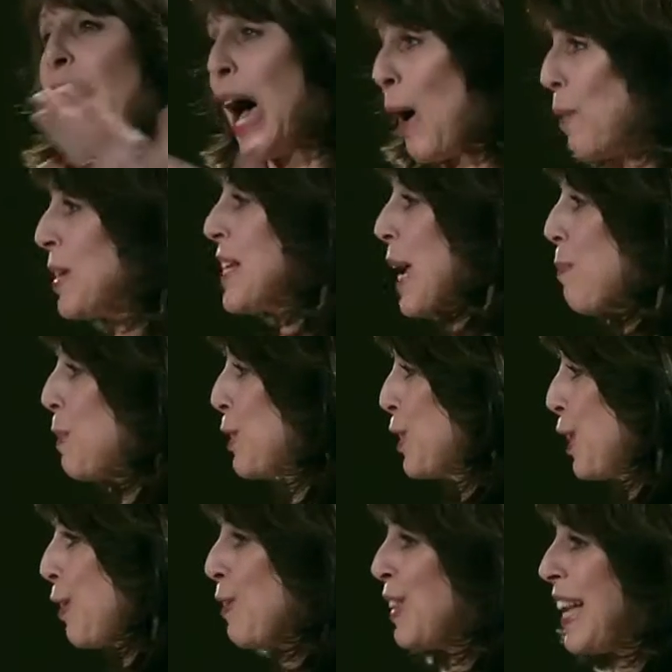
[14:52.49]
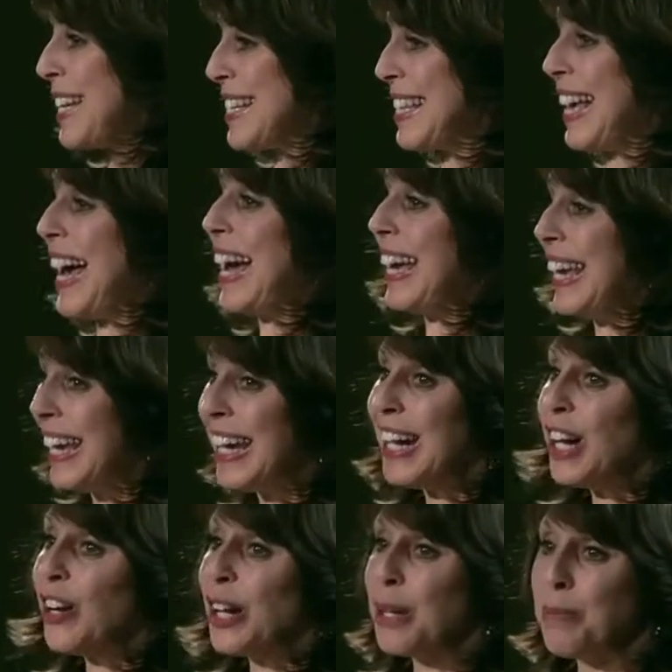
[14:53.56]
I was able to utilize that
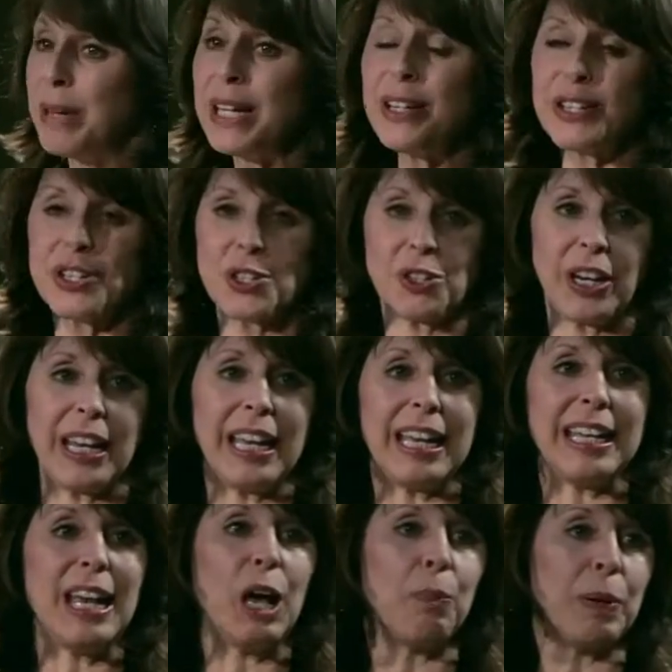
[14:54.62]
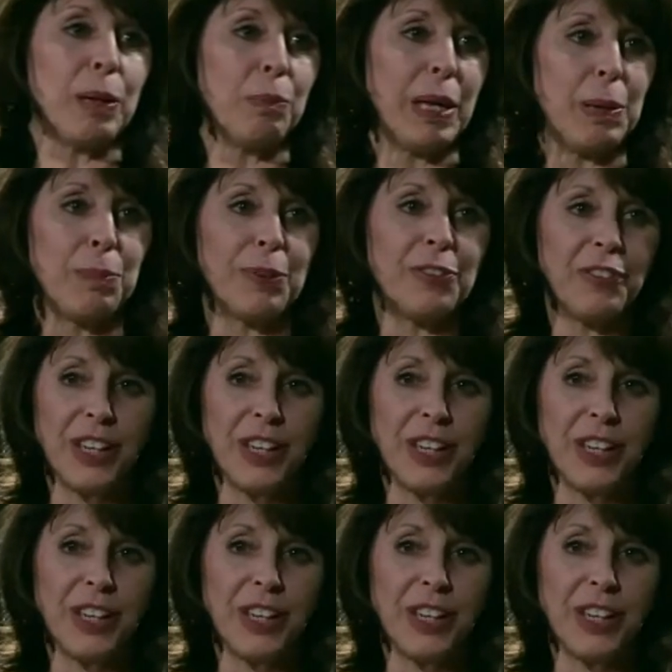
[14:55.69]
here in ministry in helping people